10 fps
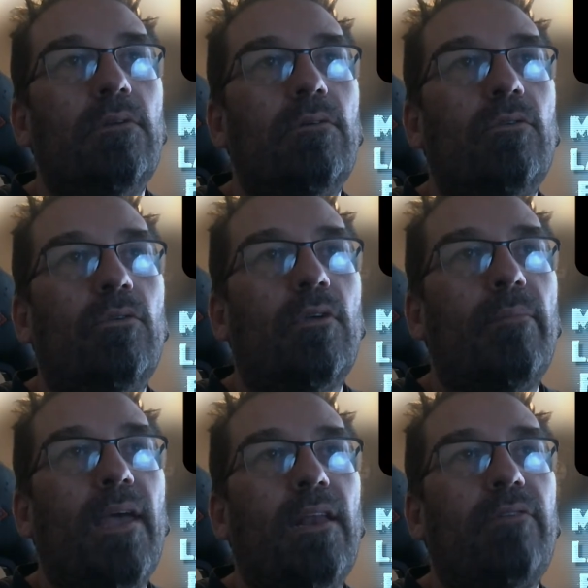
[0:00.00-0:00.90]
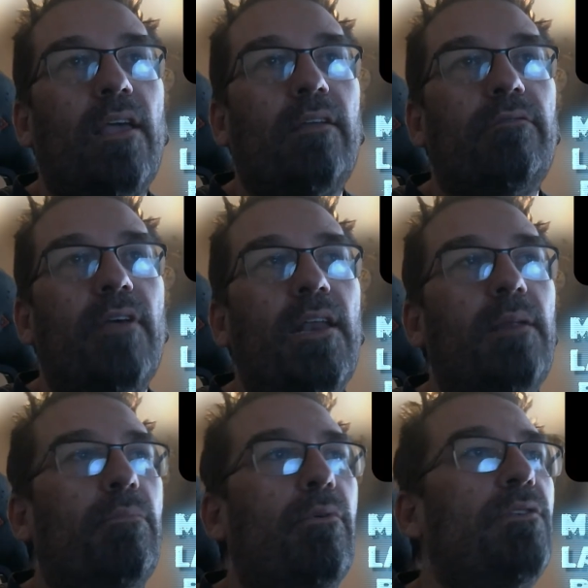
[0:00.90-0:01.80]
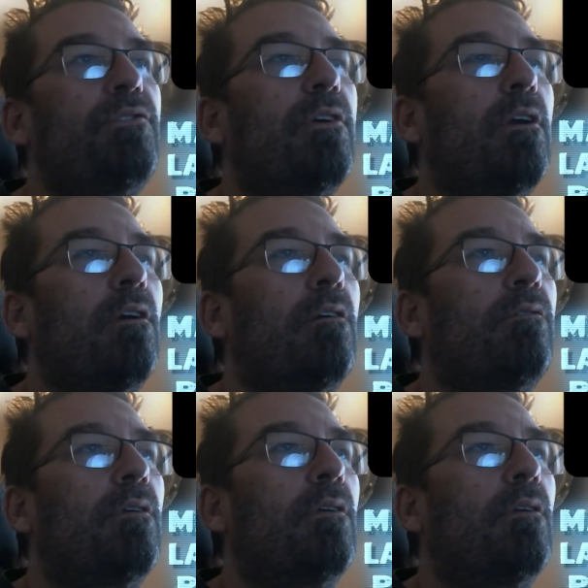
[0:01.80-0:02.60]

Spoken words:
cool command if I could find it. Bridge curve.